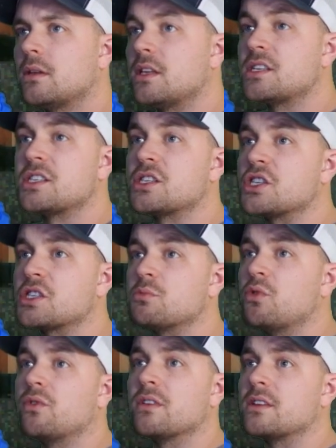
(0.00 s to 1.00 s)
This is the
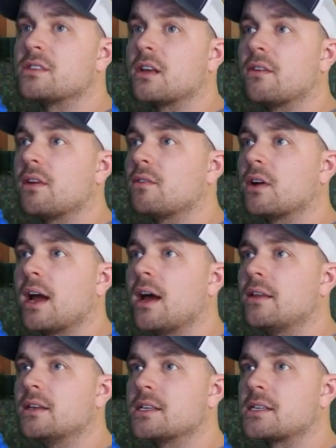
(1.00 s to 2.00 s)
smoothest I've ever
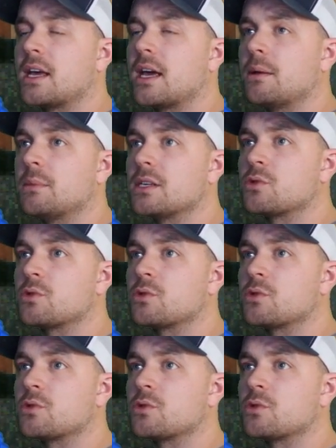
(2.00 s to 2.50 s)
had this game.